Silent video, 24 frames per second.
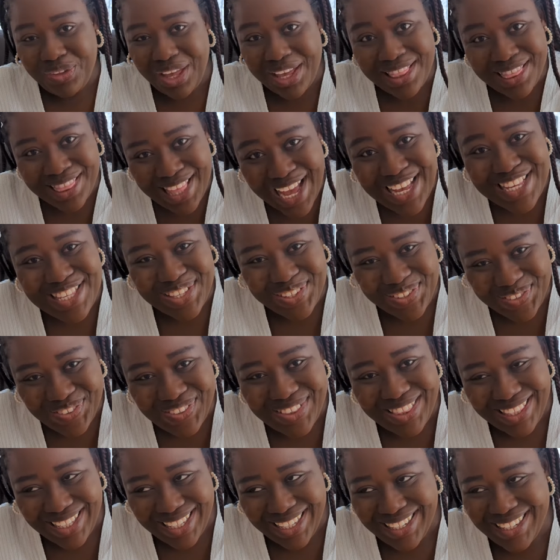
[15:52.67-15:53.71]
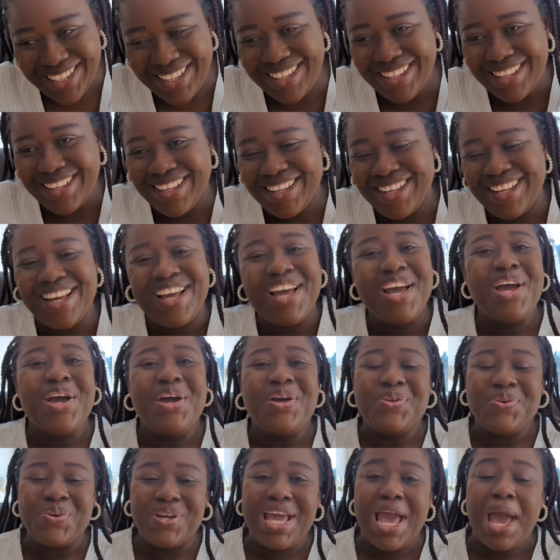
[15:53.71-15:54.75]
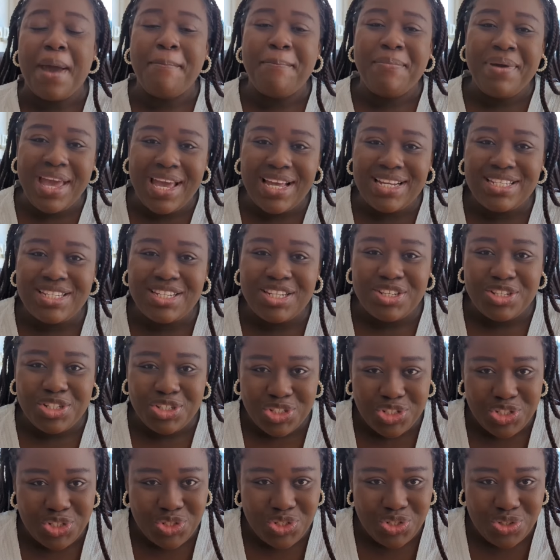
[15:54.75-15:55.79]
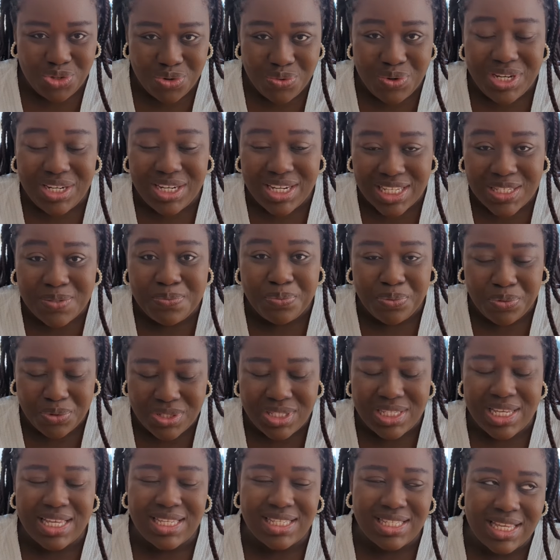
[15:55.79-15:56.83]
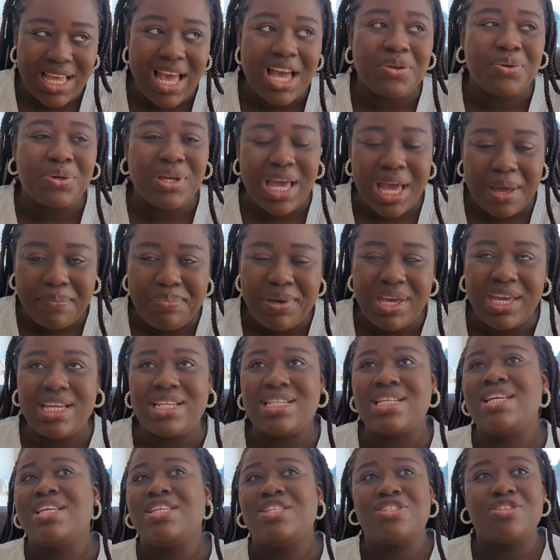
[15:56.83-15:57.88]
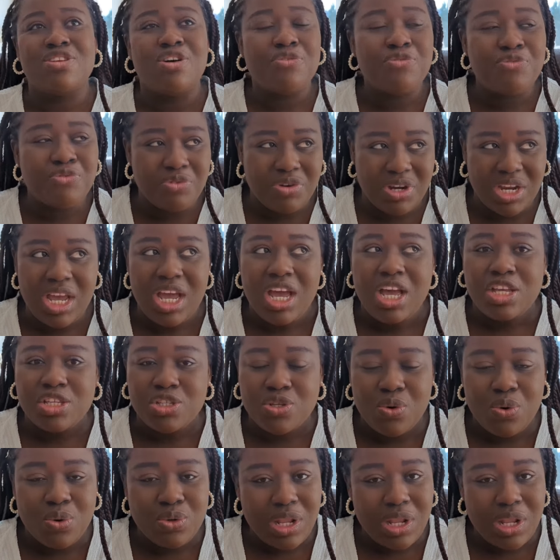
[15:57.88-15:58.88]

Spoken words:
that's the good thing. You get paid during this process. Yeah, you get paid. It's not free. So